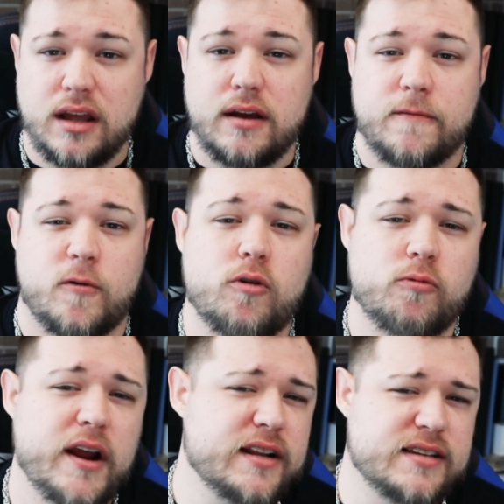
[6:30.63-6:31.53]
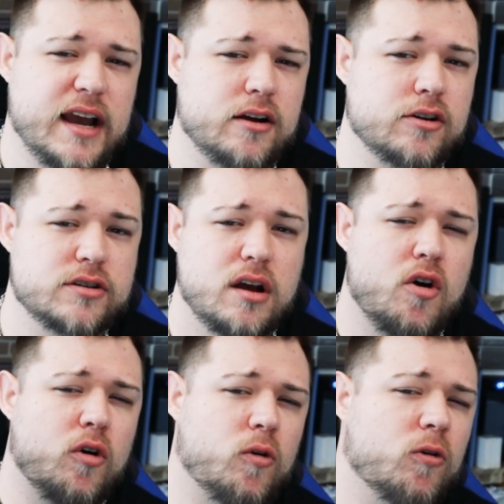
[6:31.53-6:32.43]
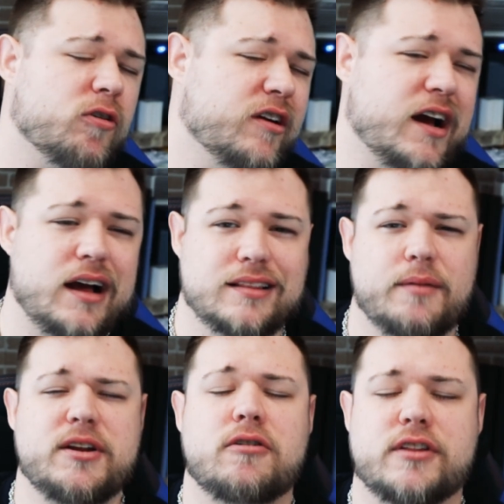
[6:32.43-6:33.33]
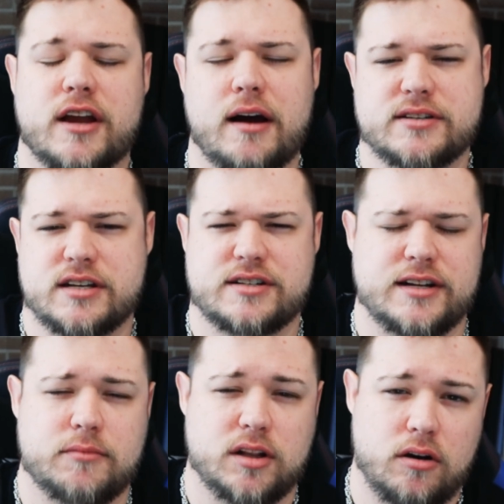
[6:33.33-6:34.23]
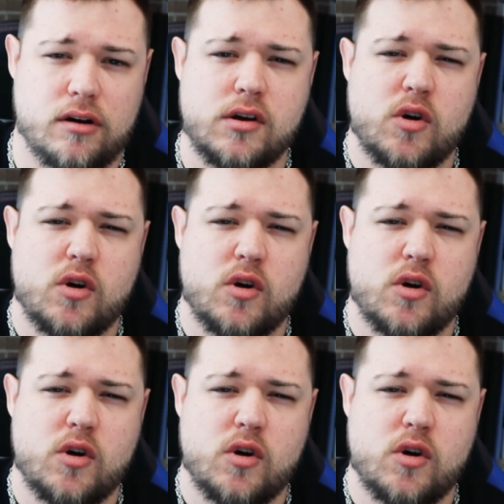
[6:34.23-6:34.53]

for raid attackers or not? Let me know in the comment section down below.